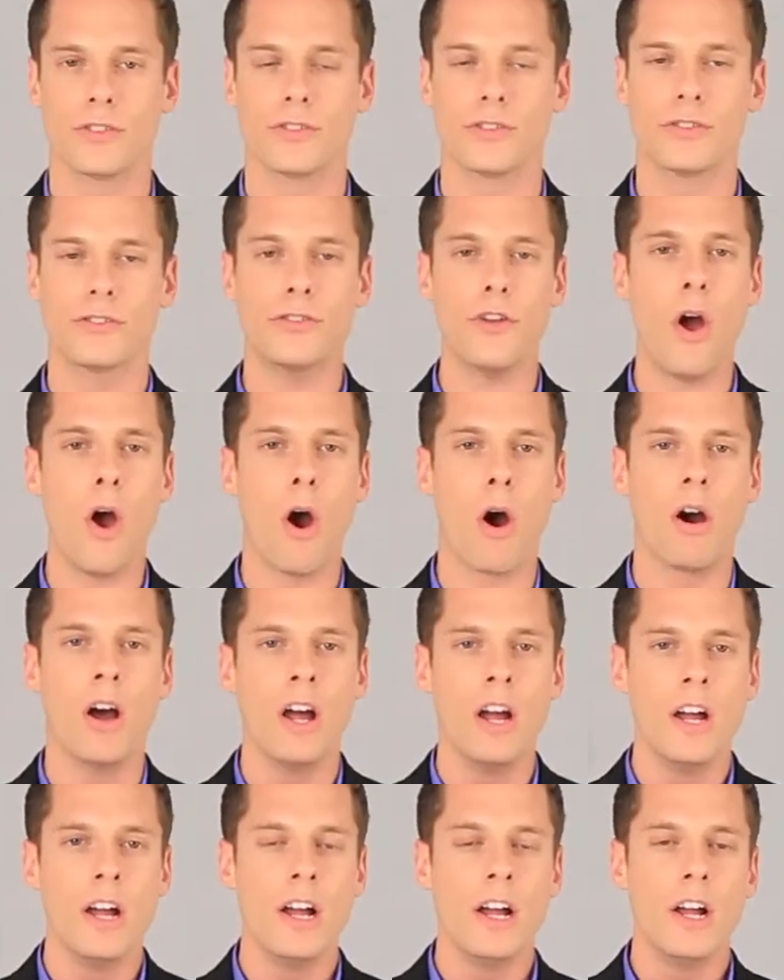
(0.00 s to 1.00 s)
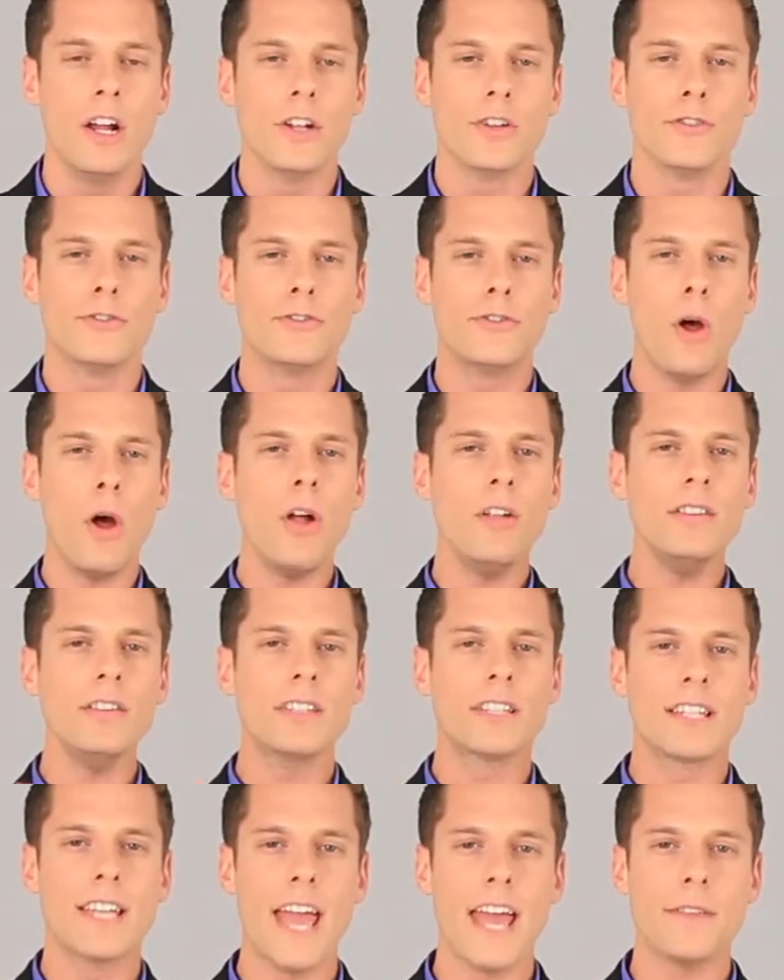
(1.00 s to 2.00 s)
So, don't
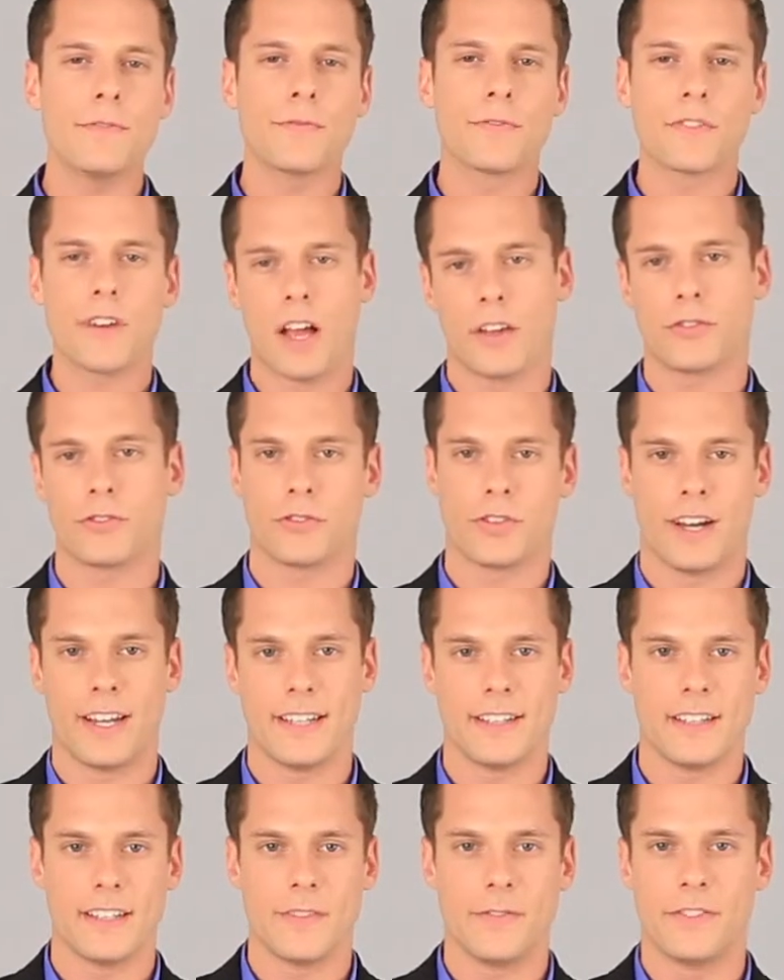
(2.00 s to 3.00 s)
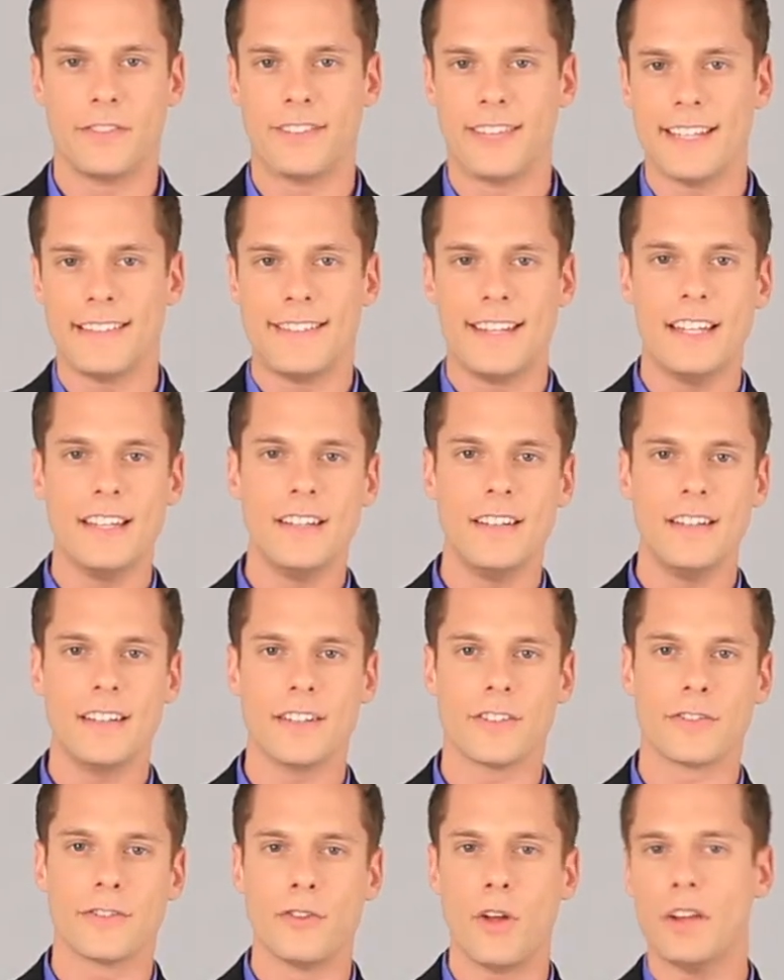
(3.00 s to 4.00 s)
get frustrated if the dealer
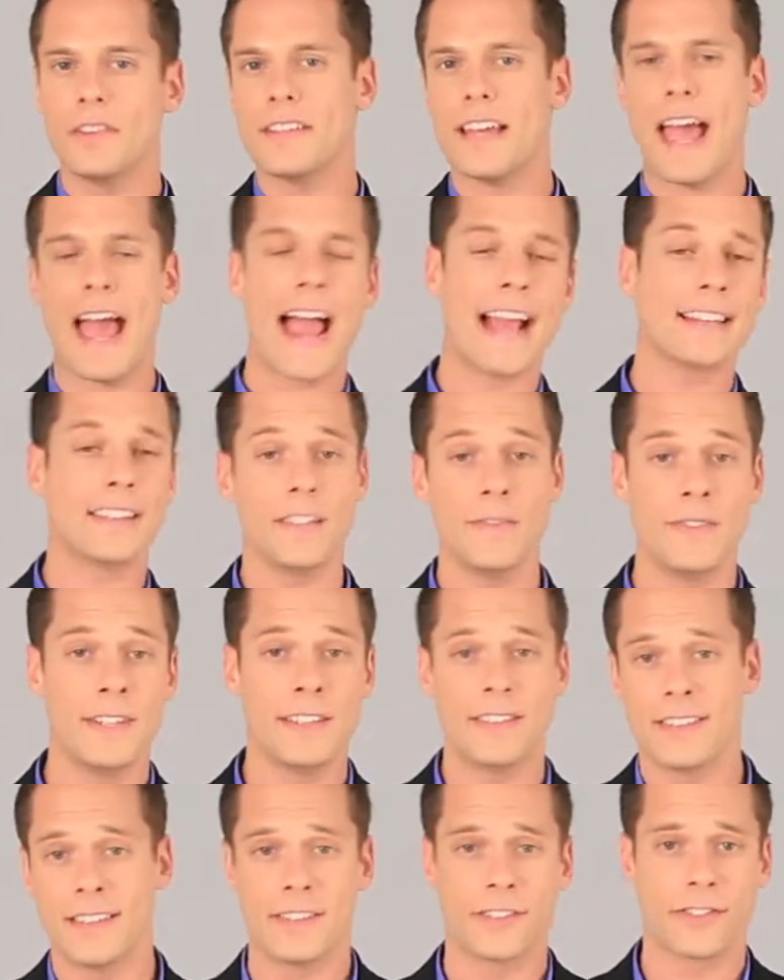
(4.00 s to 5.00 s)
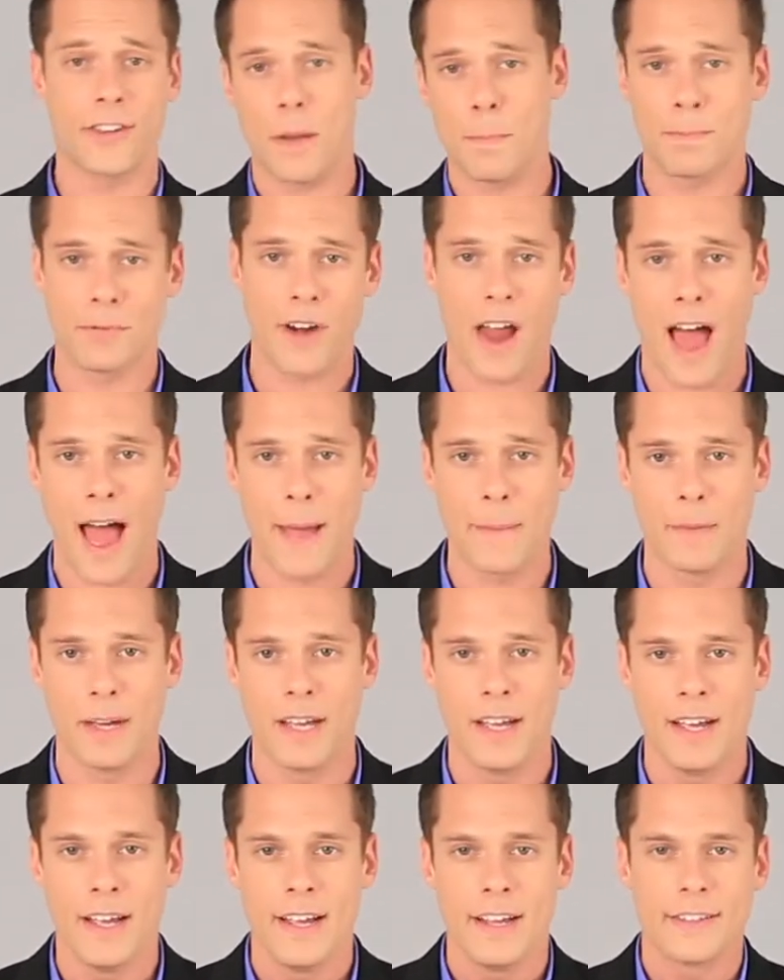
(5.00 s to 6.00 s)
is not active in the subprime.
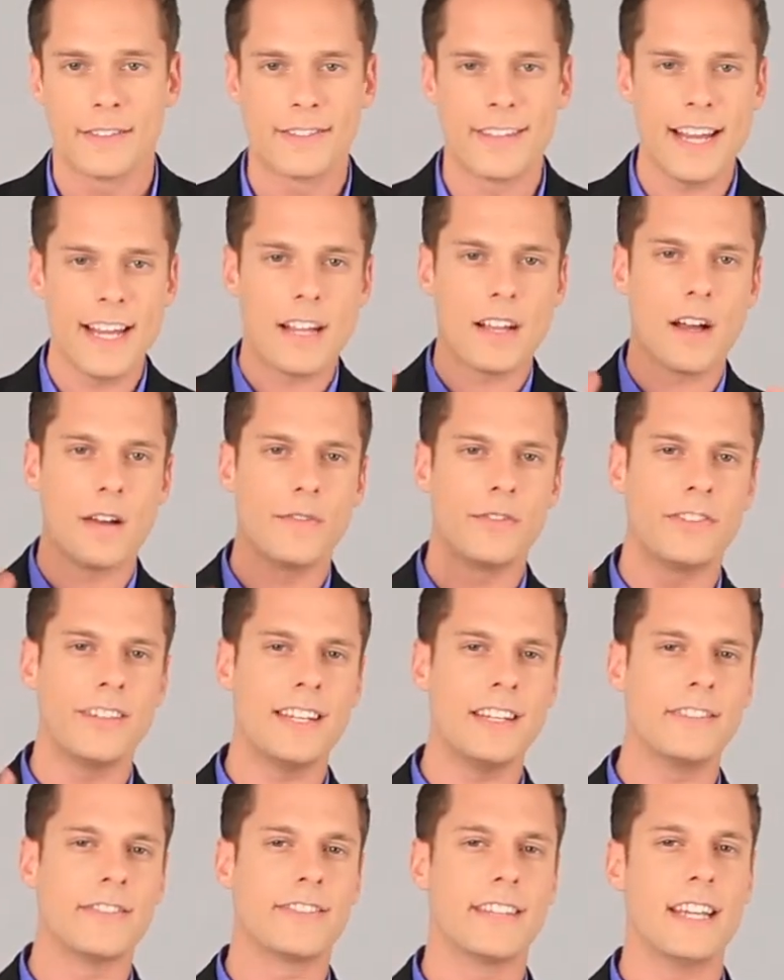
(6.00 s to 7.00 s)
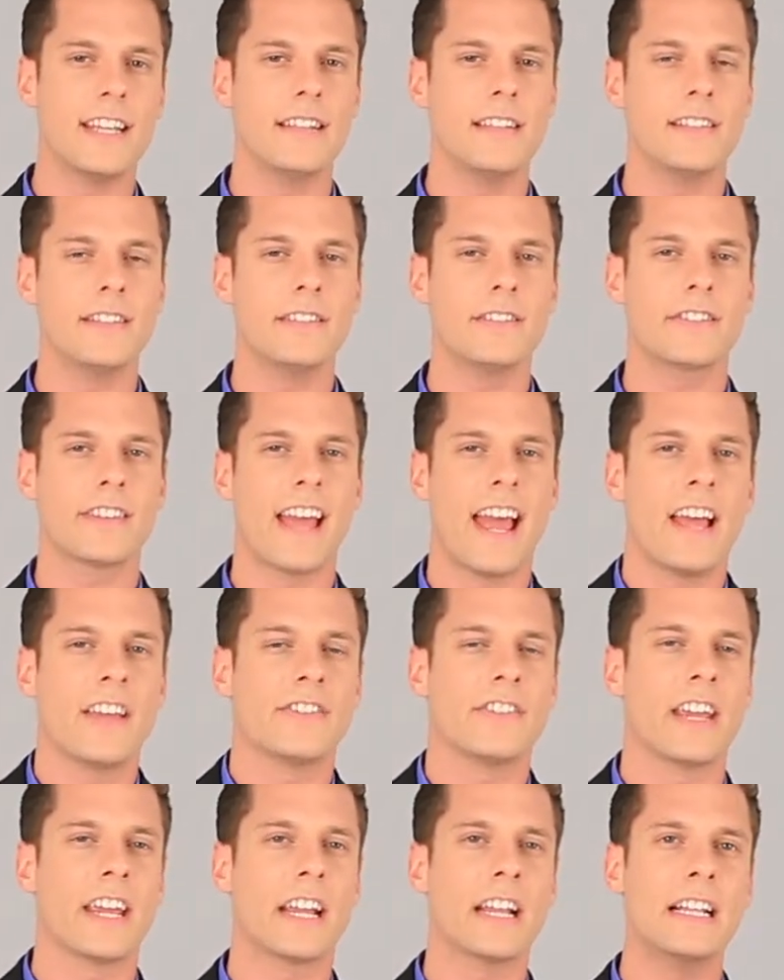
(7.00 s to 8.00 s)
Think of these dealers
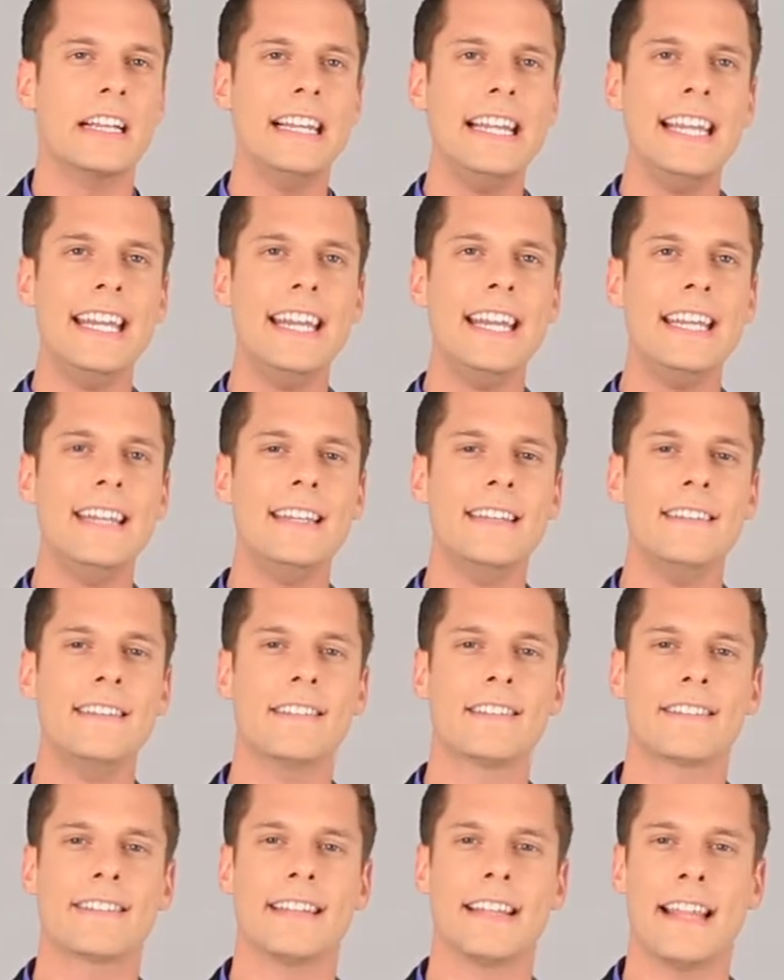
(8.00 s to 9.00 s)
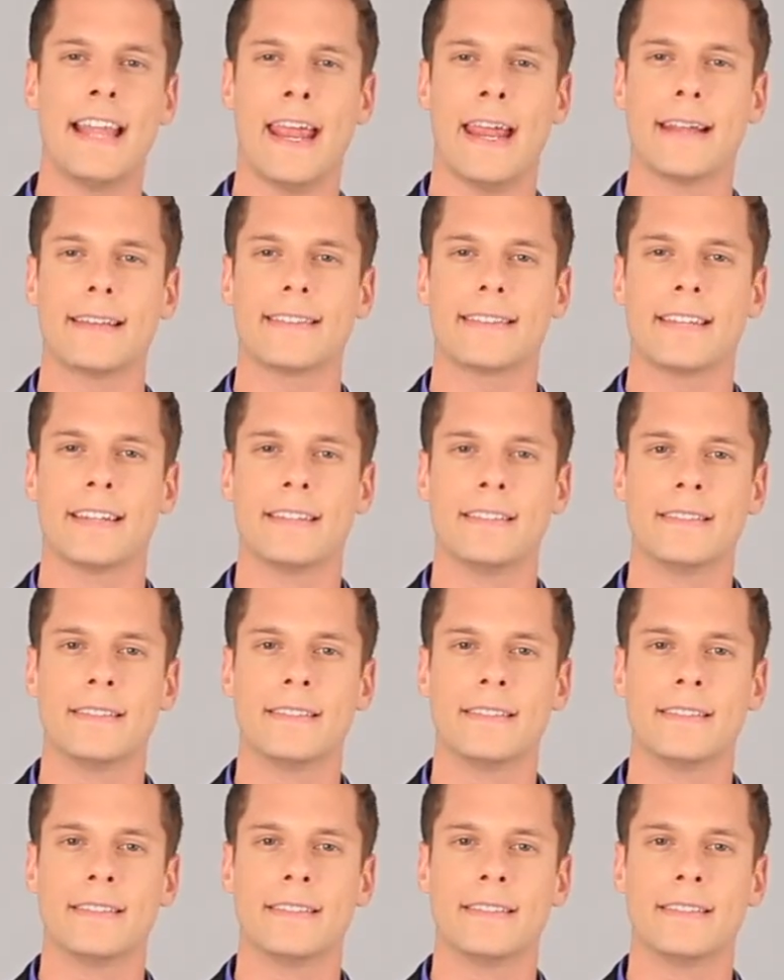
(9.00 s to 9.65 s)
as a clean slate.